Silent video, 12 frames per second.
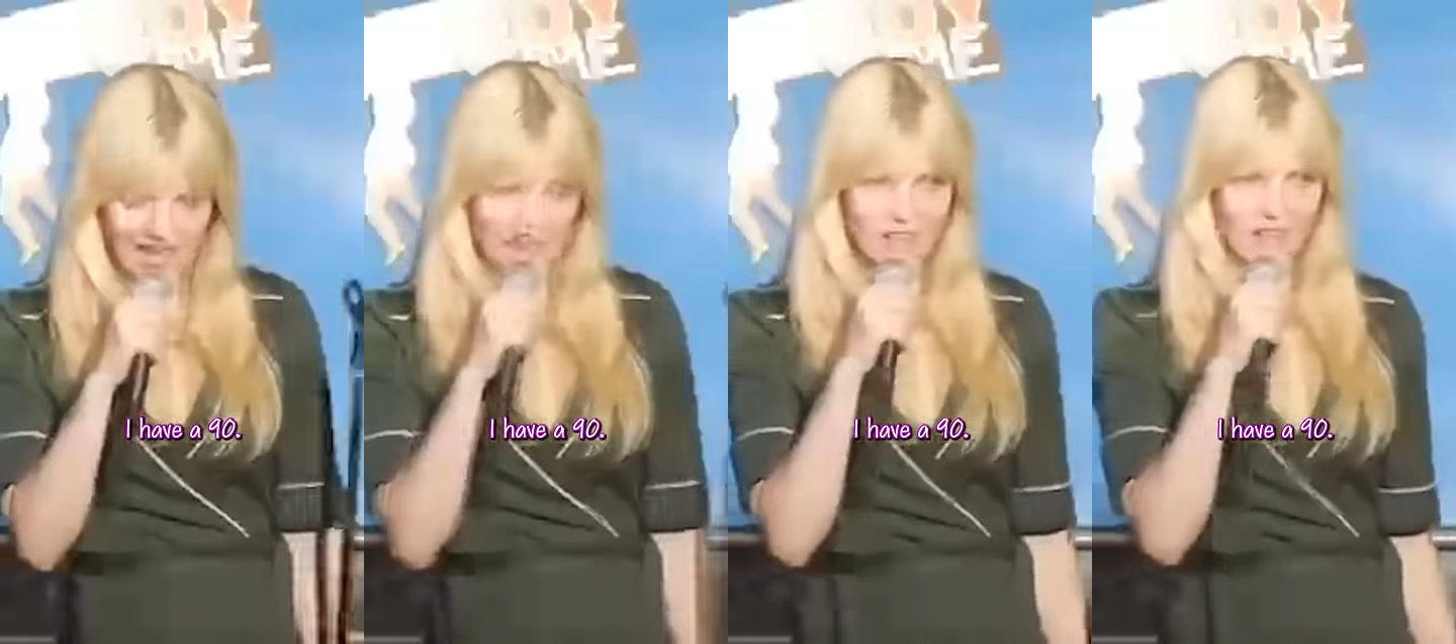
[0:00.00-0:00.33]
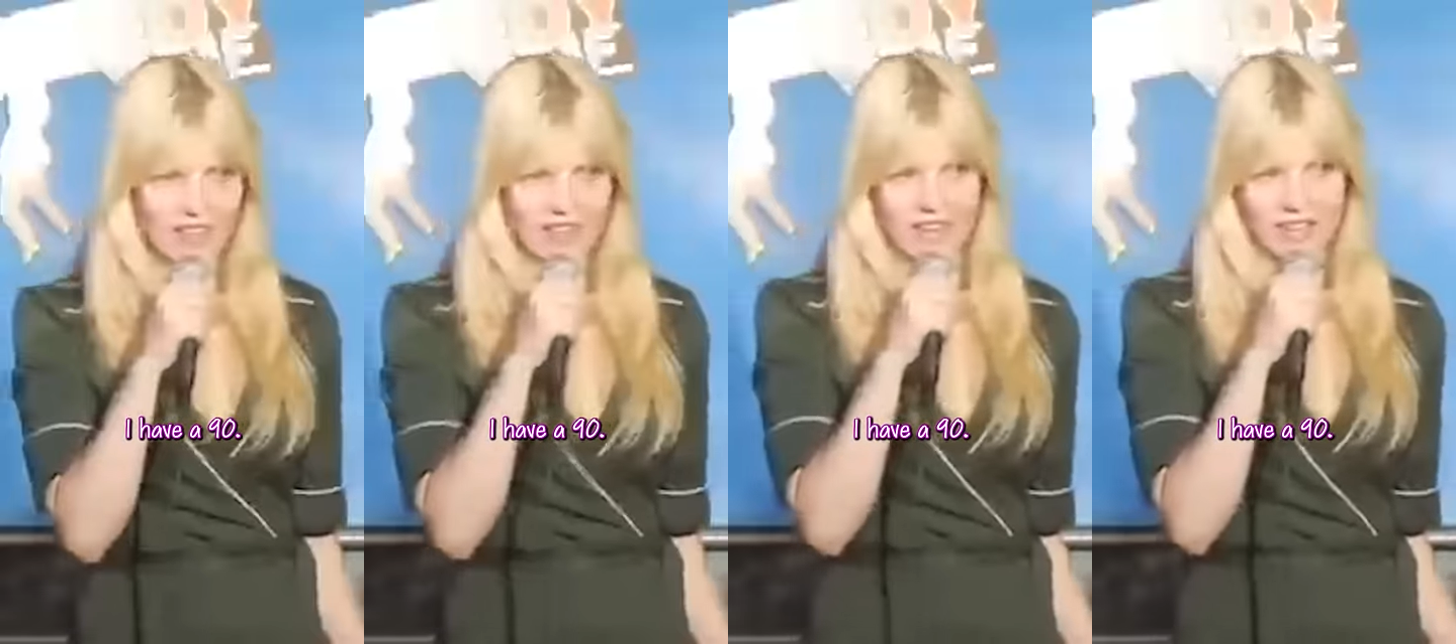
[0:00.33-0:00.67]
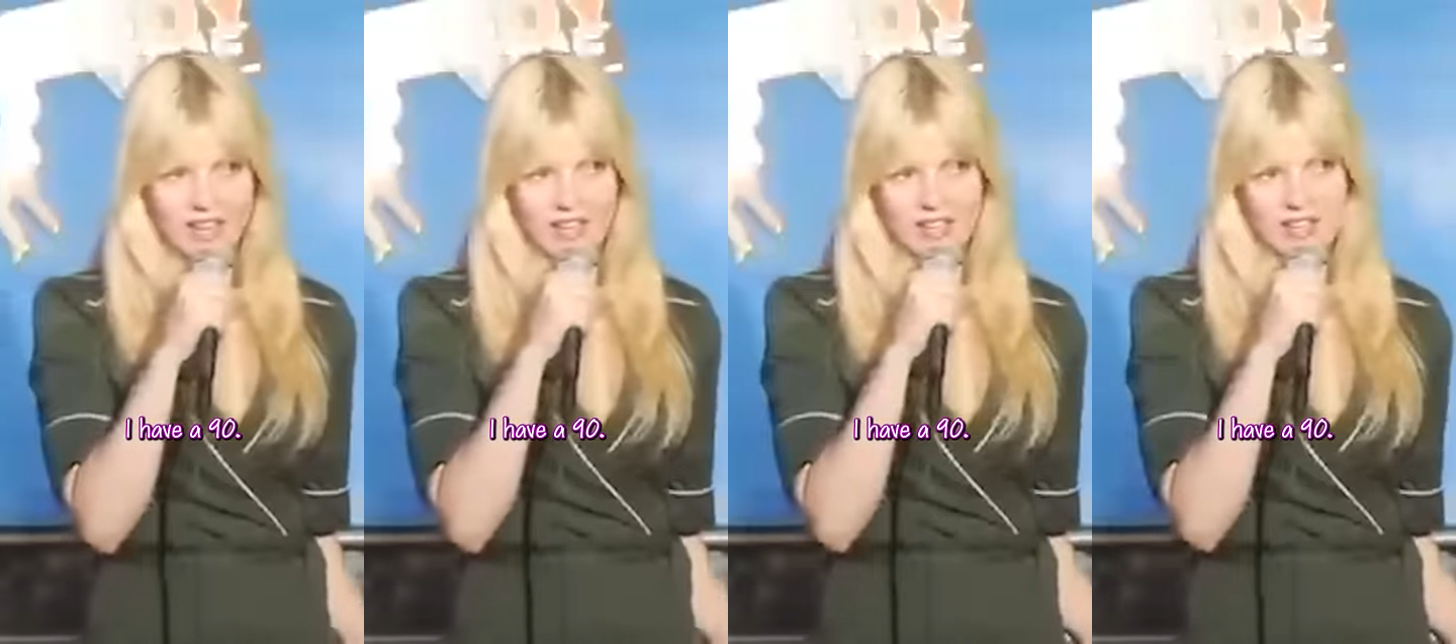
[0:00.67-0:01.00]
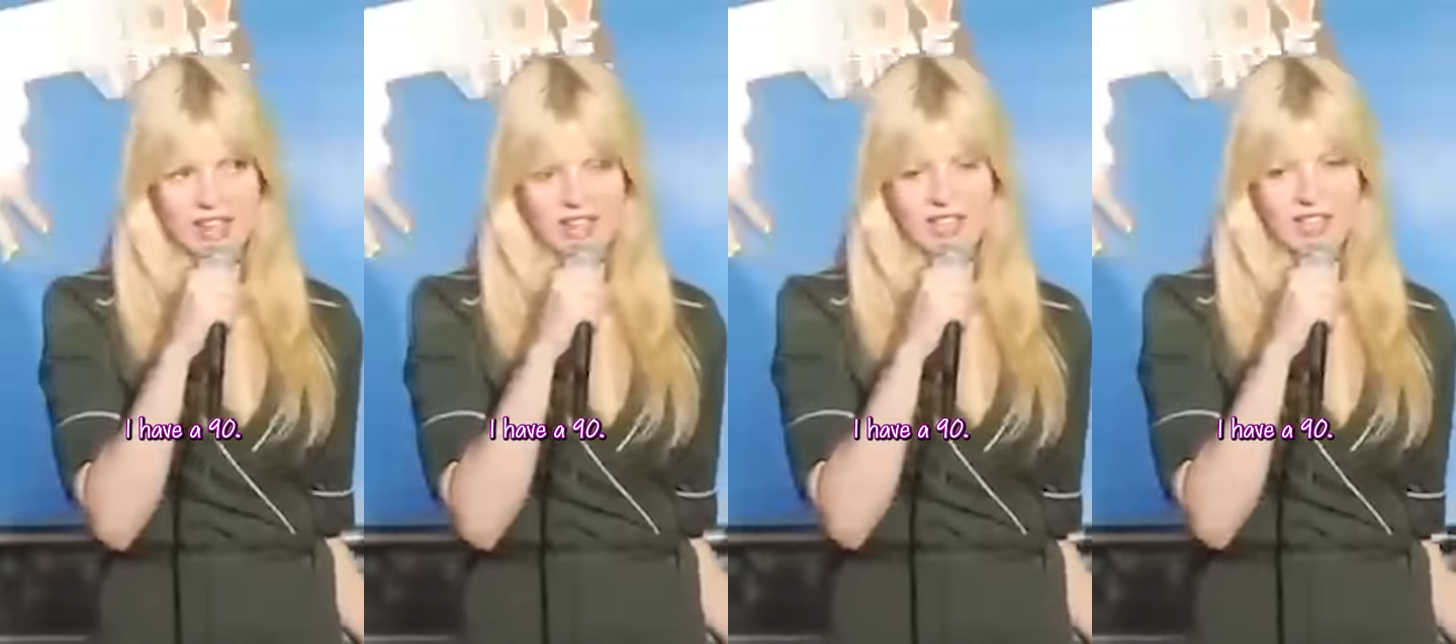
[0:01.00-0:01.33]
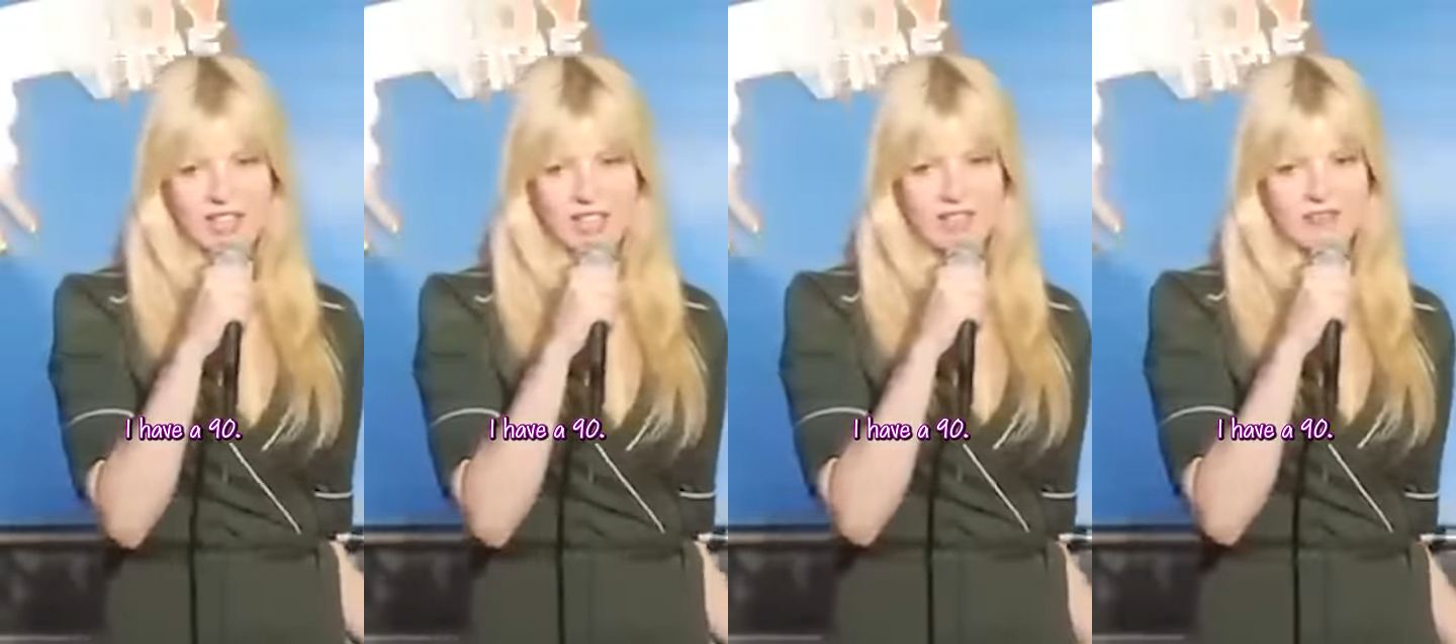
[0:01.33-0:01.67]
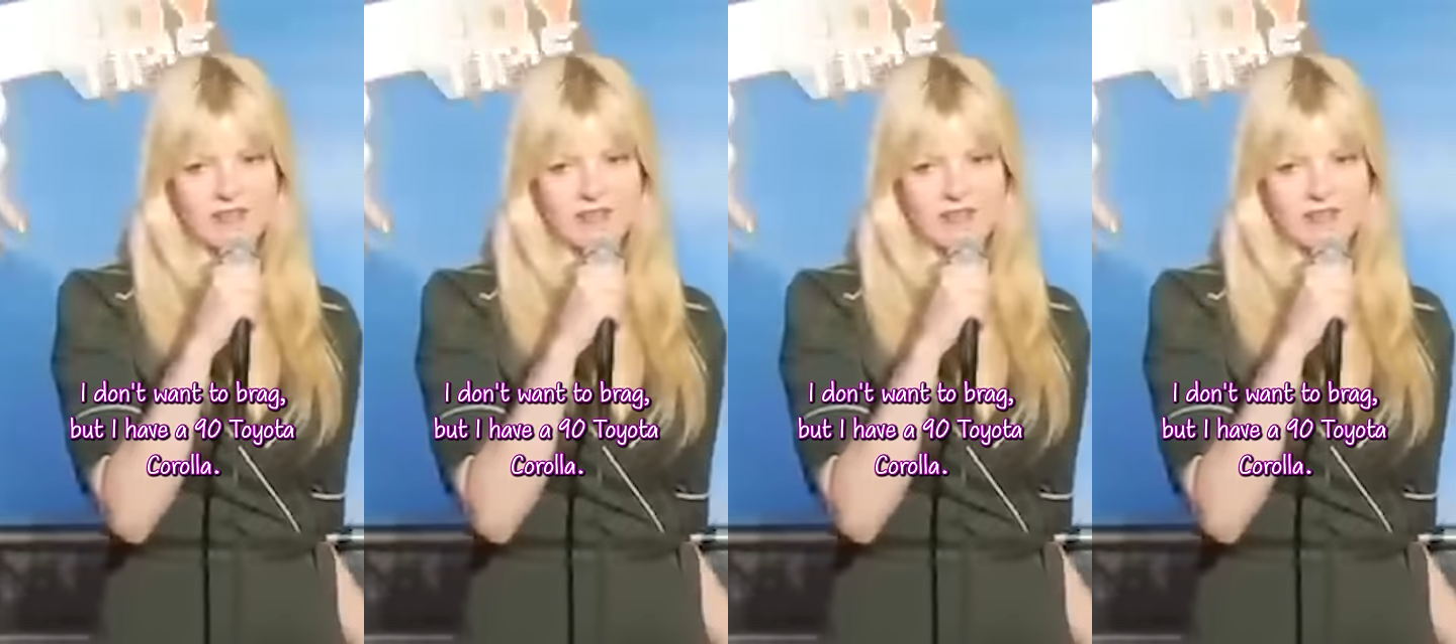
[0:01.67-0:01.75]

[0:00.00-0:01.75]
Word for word: have a 90,